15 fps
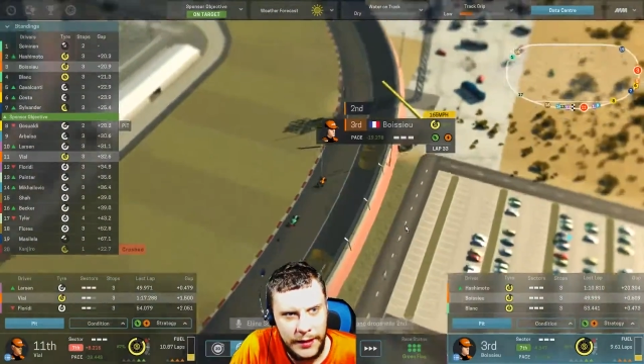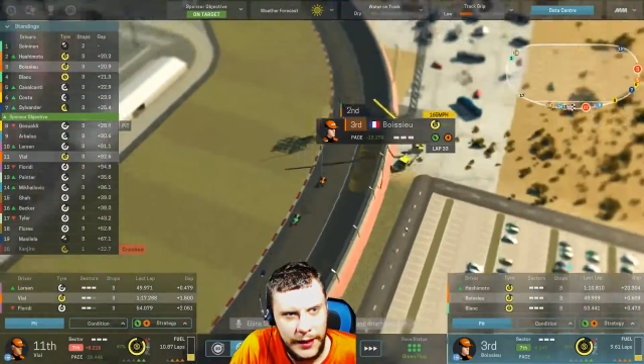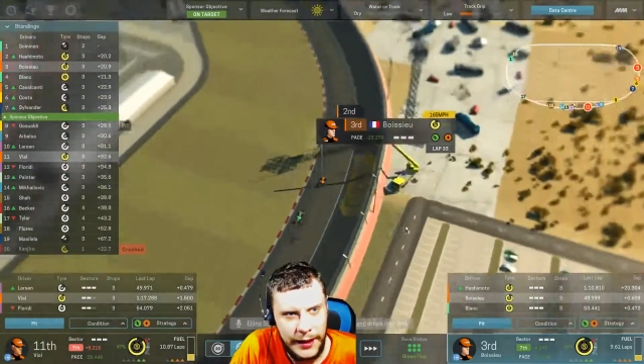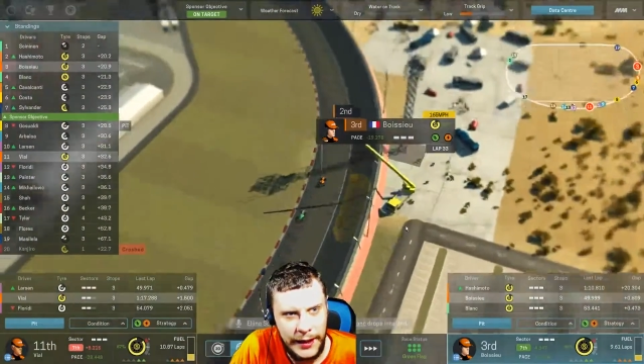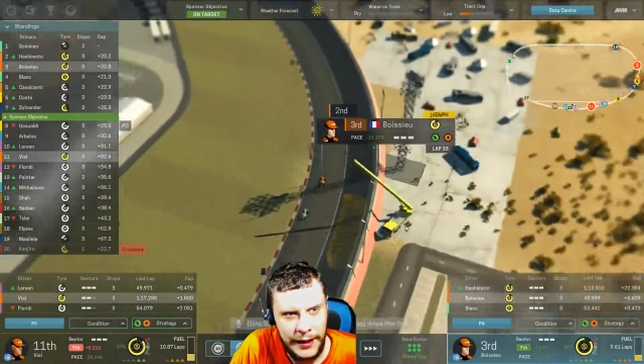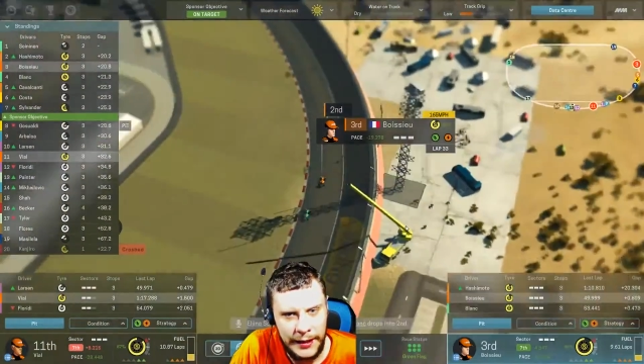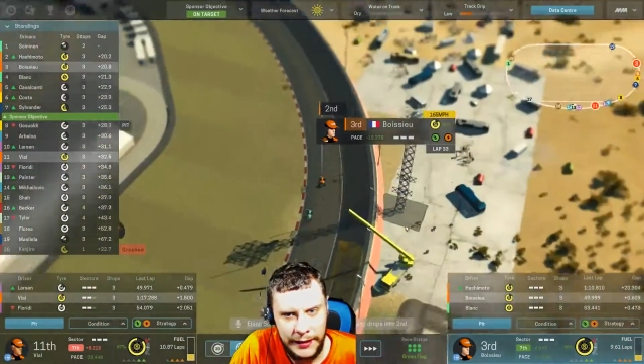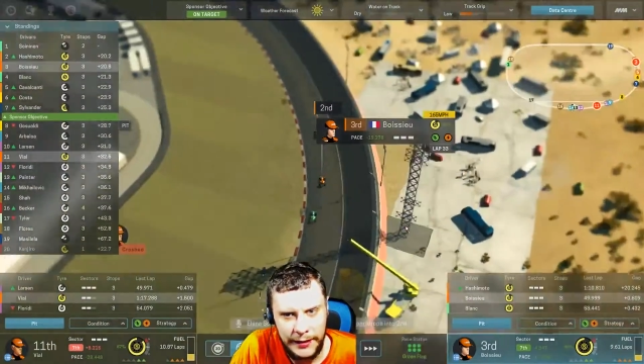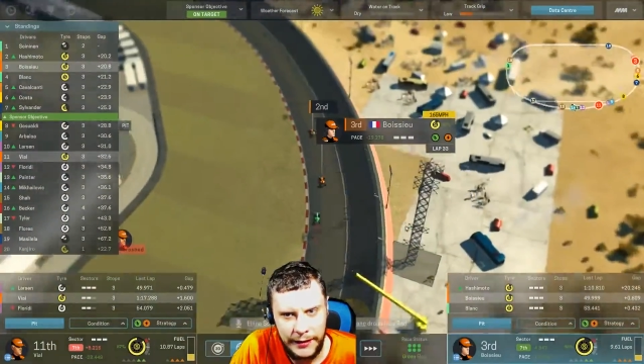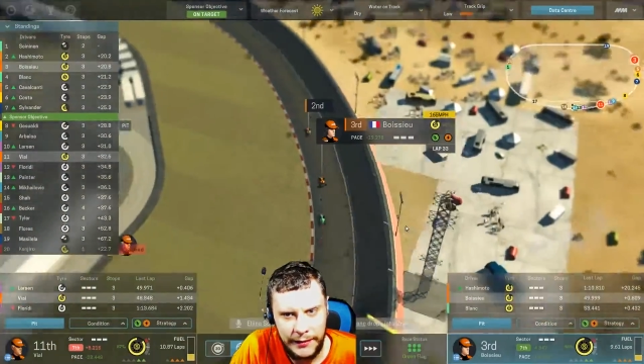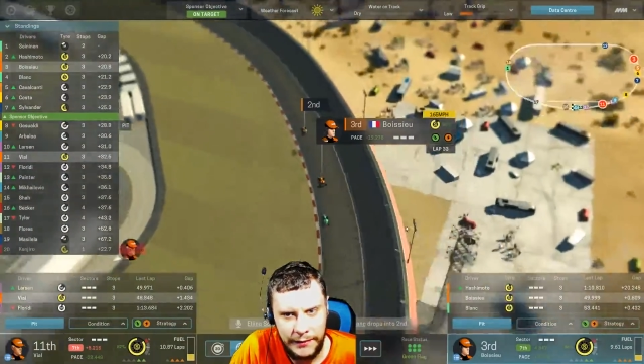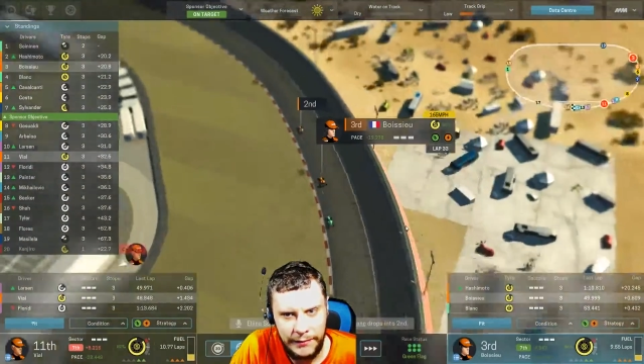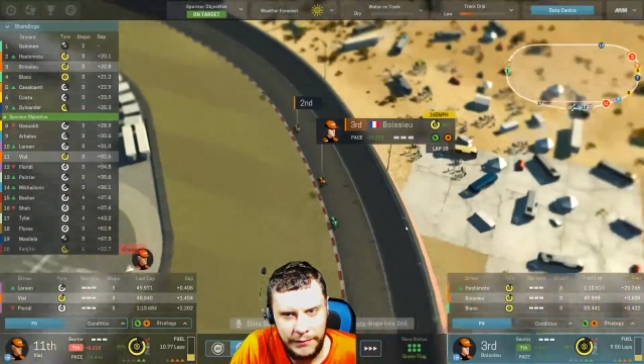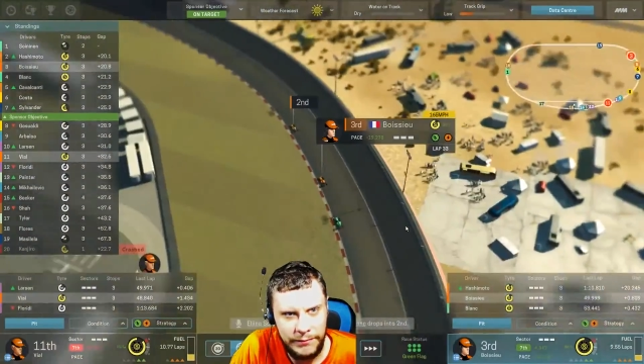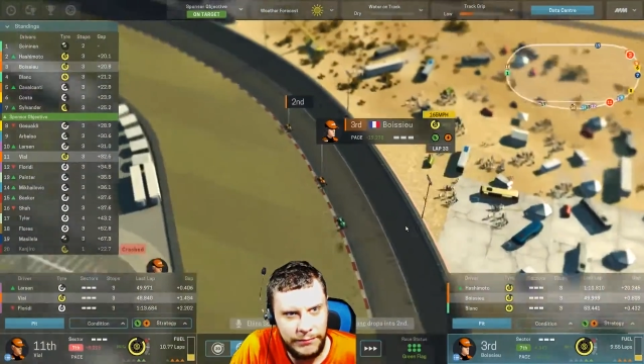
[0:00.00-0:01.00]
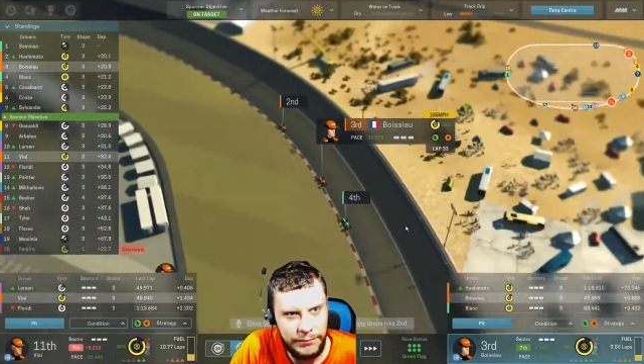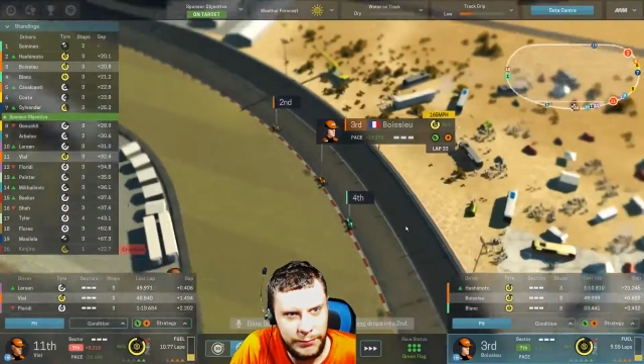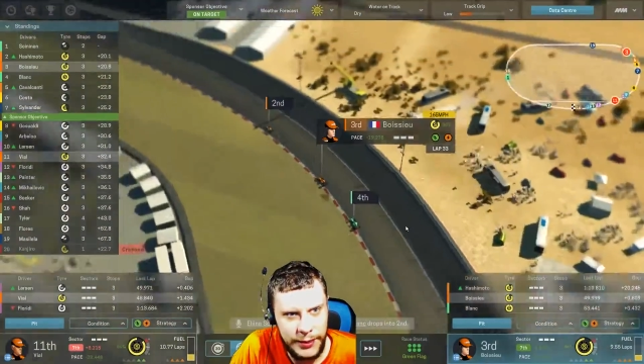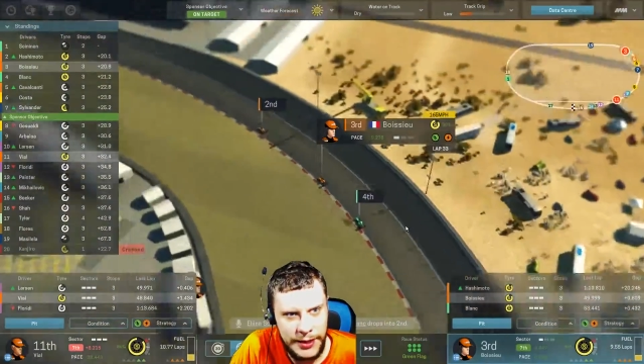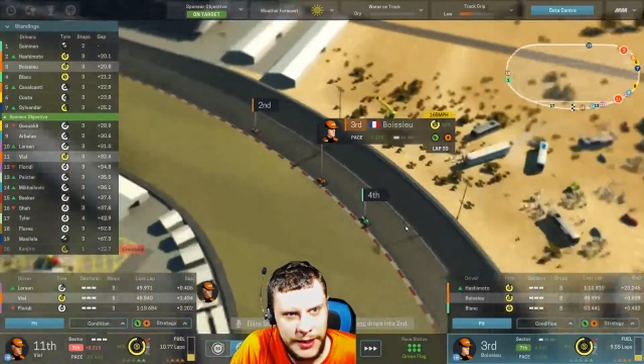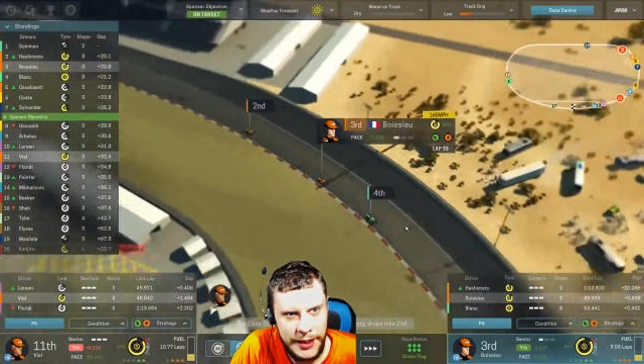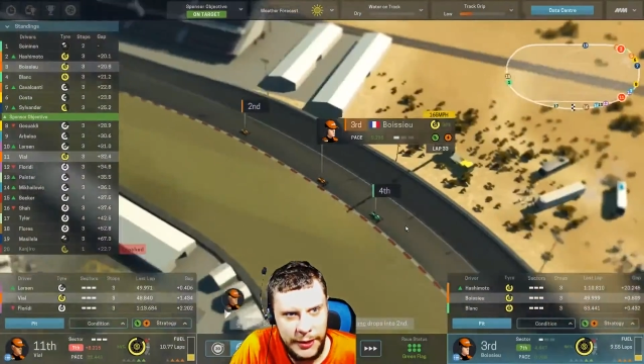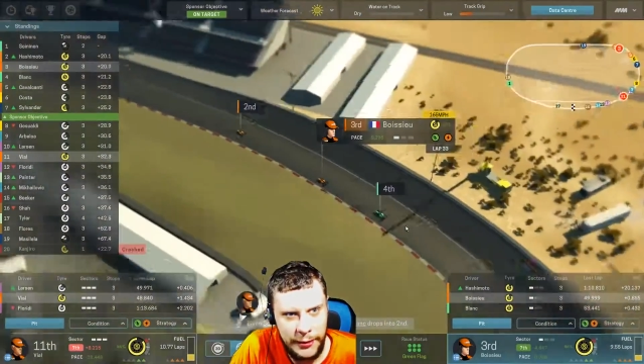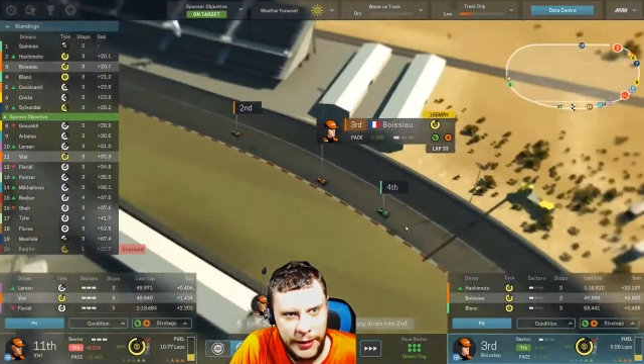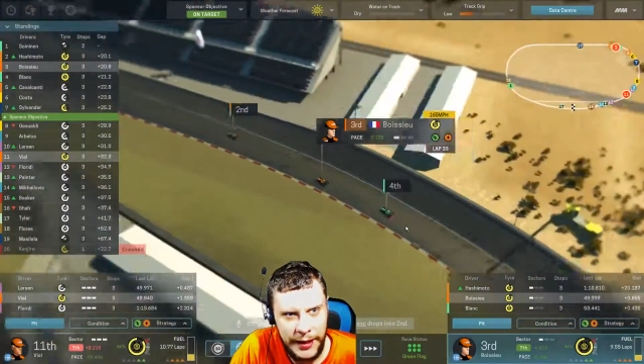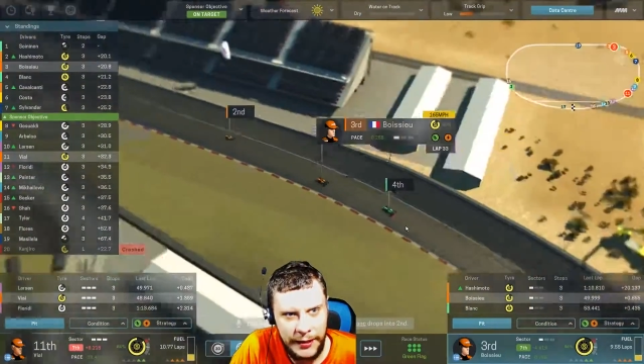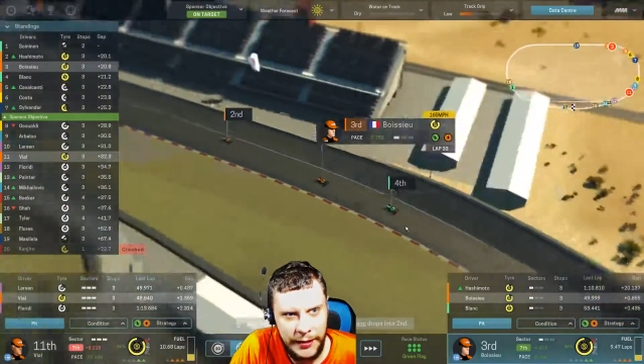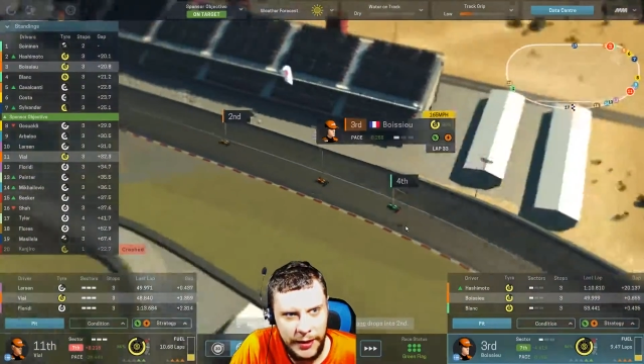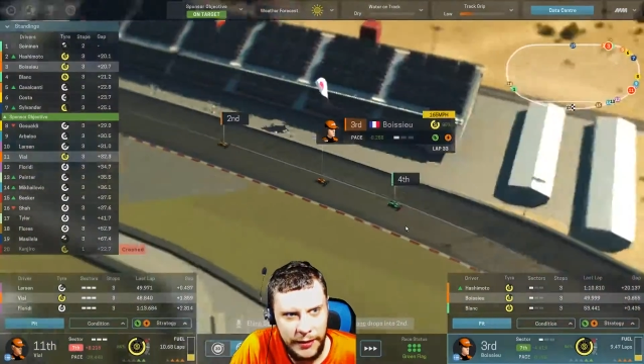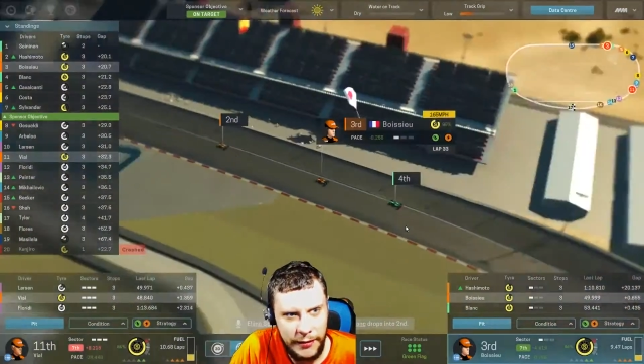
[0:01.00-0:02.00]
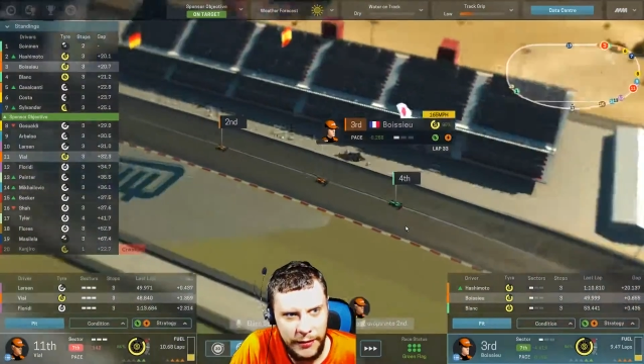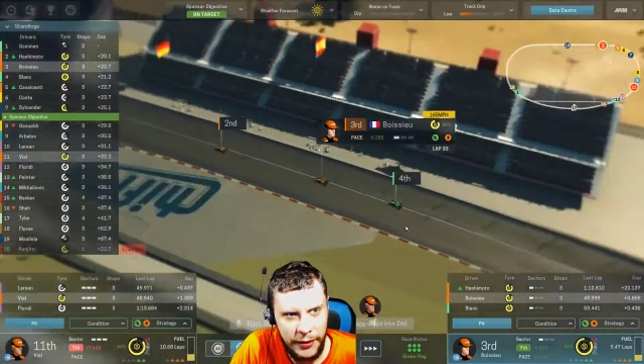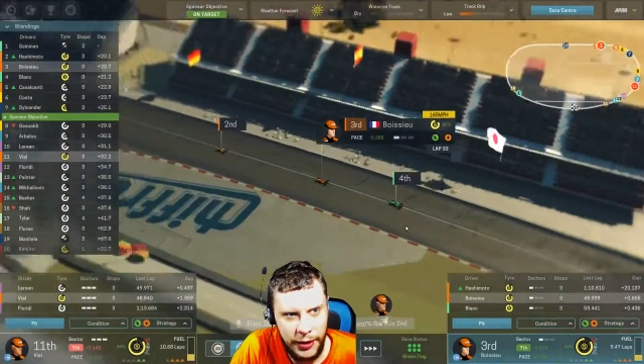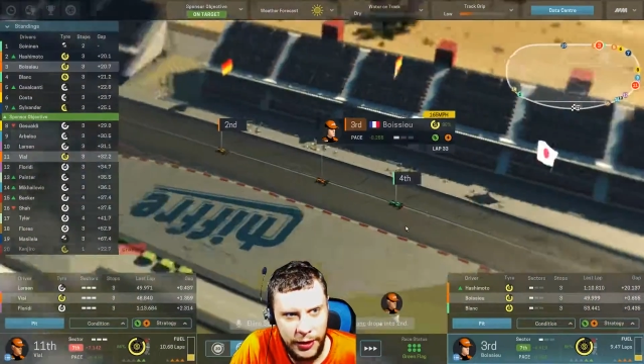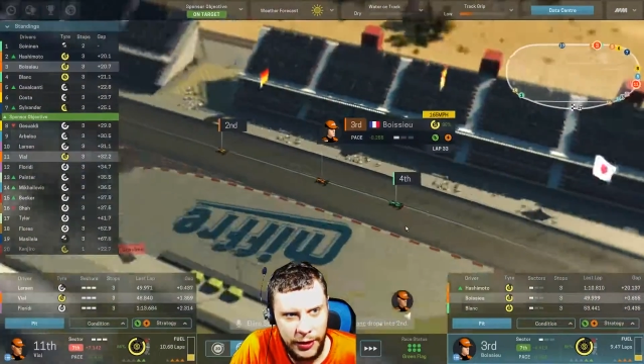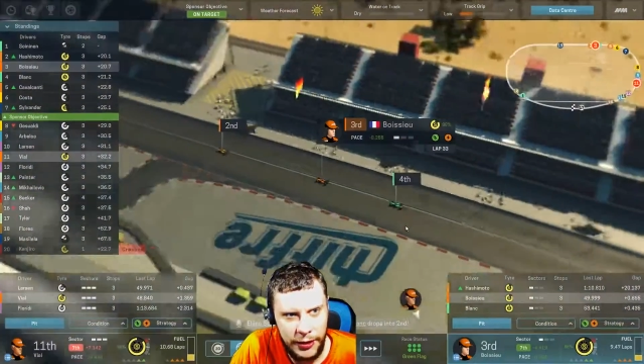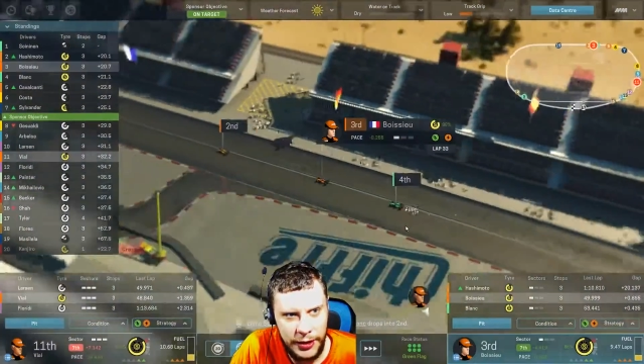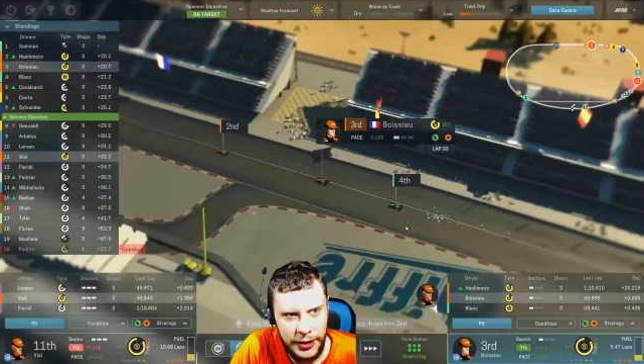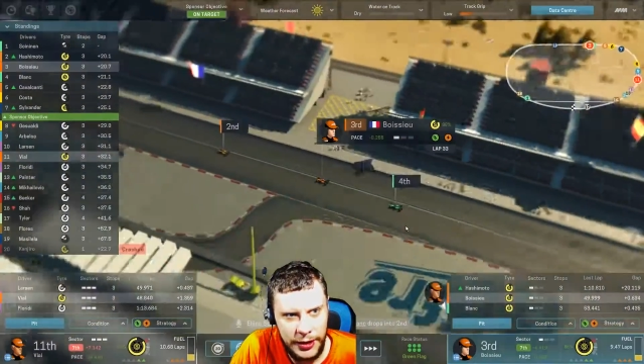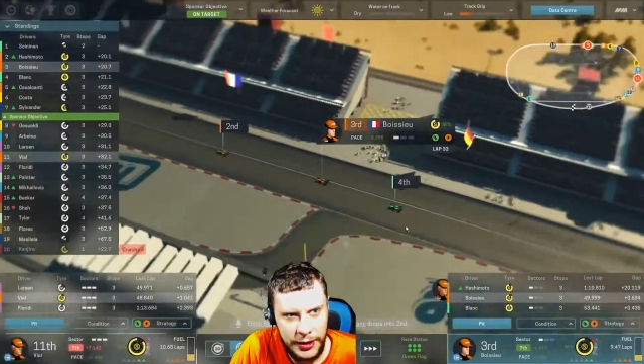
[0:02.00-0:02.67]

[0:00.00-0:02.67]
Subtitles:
And Baseu in 3rd.